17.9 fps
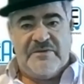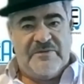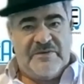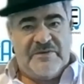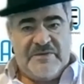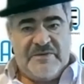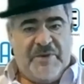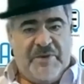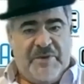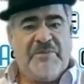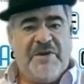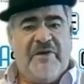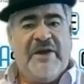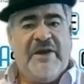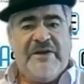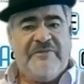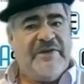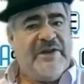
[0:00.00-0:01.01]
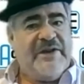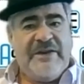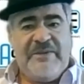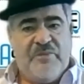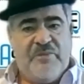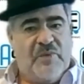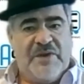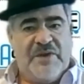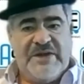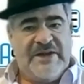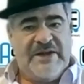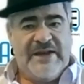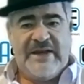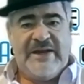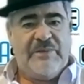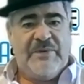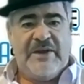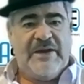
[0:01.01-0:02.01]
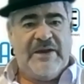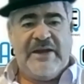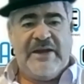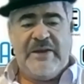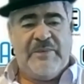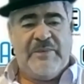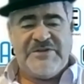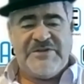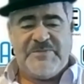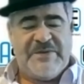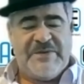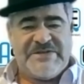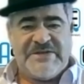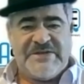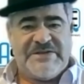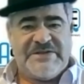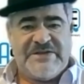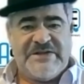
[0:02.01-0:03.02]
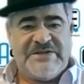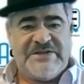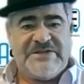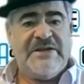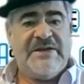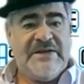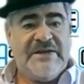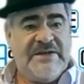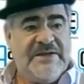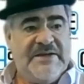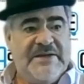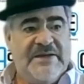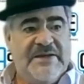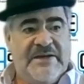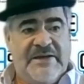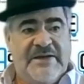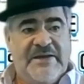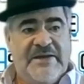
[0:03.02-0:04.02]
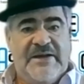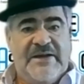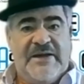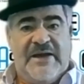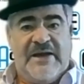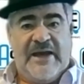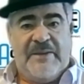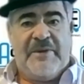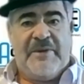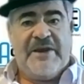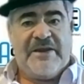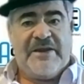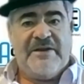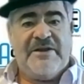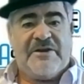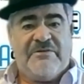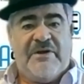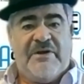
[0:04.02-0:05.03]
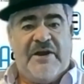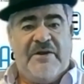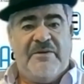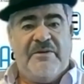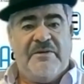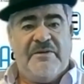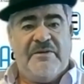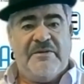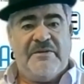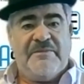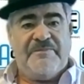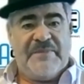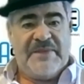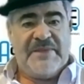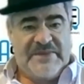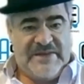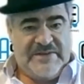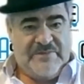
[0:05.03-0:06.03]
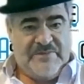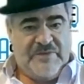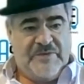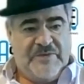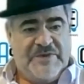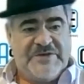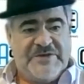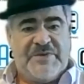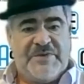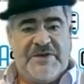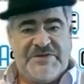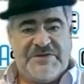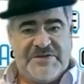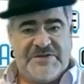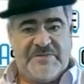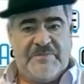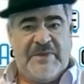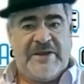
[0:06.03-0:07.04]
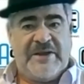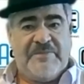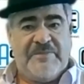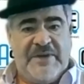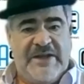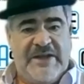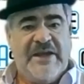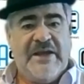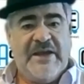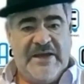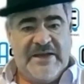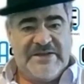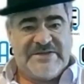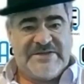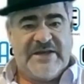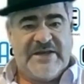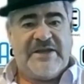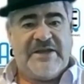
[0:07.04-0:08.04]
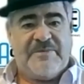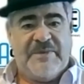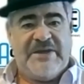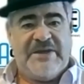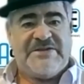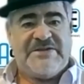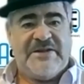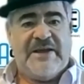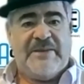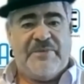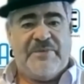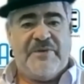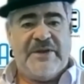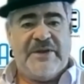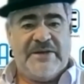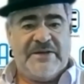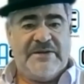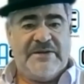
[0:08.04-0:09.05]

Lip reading: The bottom line of anyone in anyone's business is, am I going to grow? Will this person make me and take me to that point?